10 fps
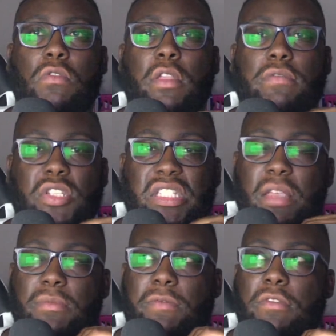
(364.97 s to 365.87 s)
for
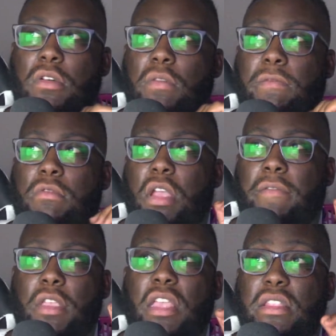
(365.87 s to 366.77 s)
for if you
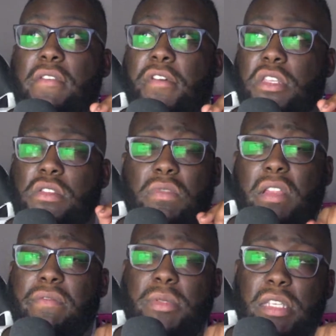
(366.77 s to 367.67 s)
get the device directly
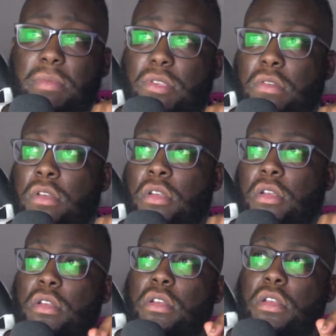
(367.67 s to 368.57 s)
from Samsung.
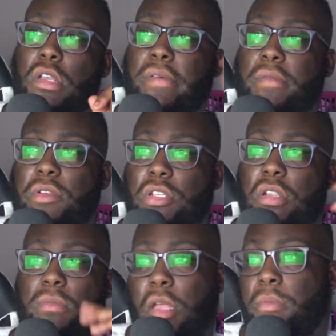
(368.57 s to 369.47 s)
Well, shit. I
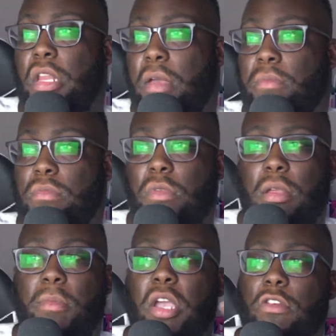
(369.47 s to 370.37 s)

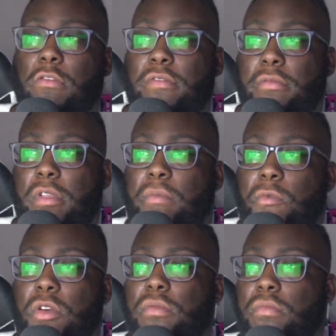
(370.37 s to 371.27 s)
might go for the cream
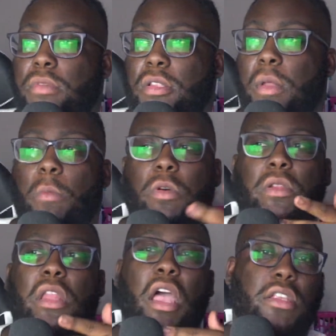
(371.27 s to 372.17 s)
one, but I would
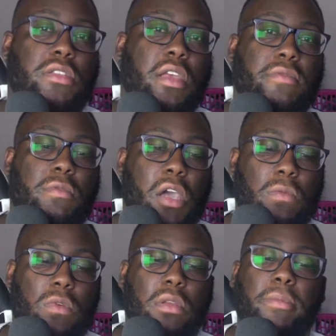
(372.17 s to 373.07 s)
like to have the white
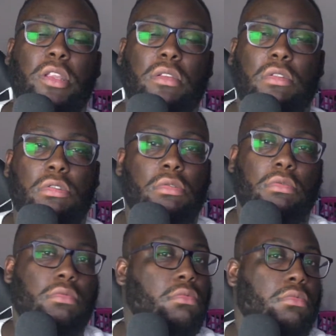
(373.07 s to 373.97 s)
one.
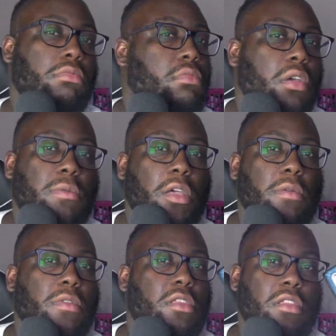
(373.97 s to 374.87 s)
I,
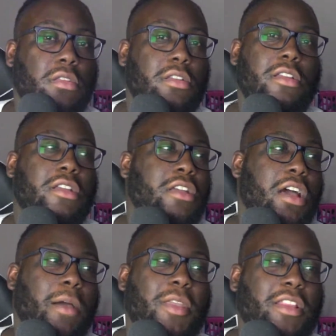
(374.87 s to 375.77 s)
I
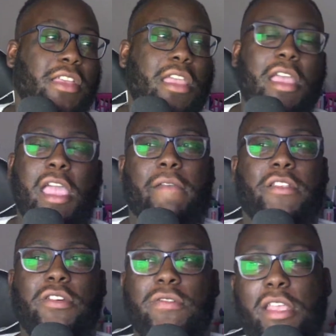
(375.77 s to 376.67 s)
mean, if I
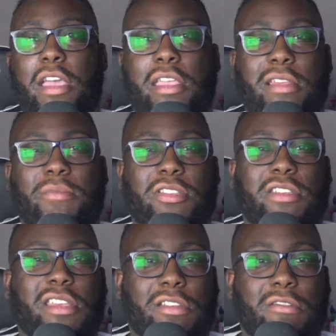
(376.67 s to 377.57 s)
don't get ability to
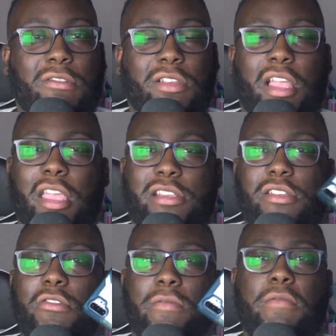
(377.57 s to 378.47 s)
get gold, I actually
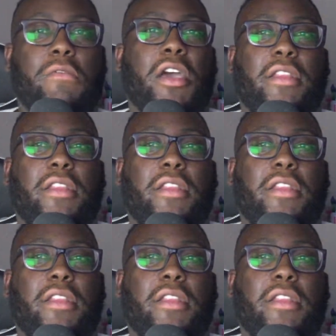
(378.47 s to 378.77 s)
go for white.